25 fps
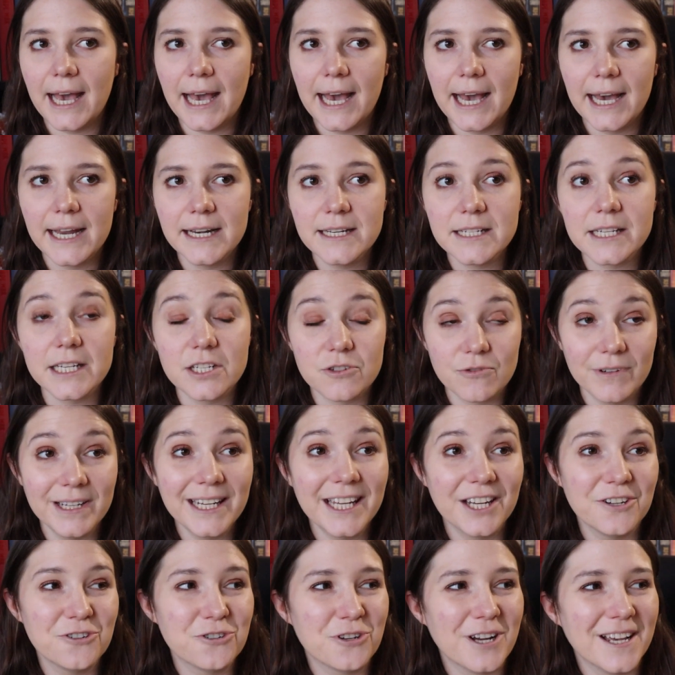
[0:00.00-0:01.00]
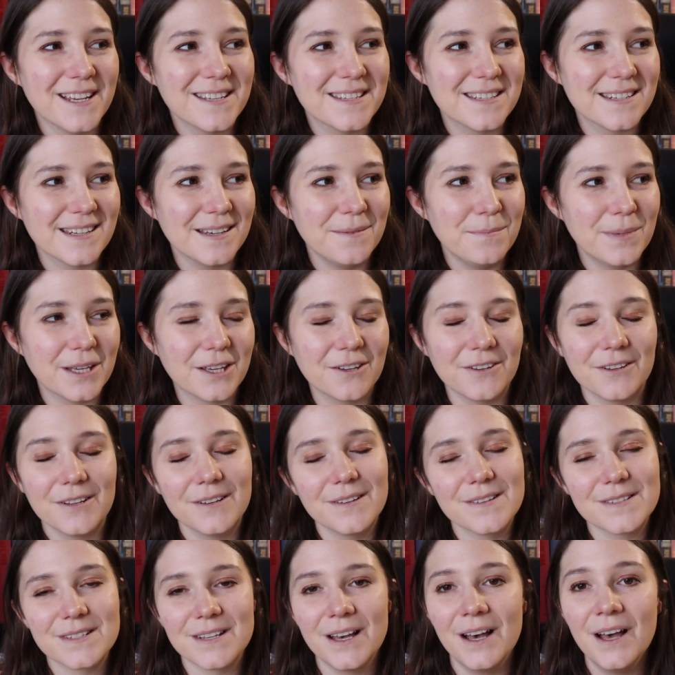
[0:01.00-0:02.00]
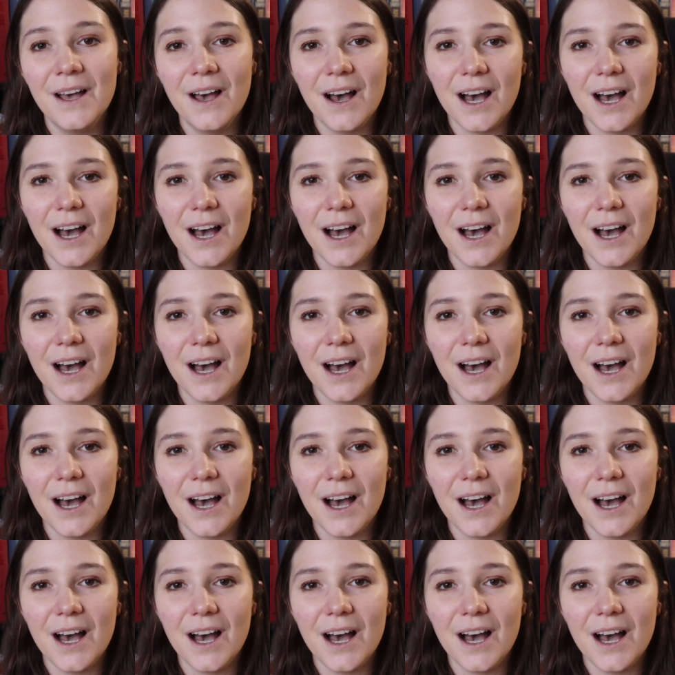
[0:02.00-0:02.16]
and it's really interesting because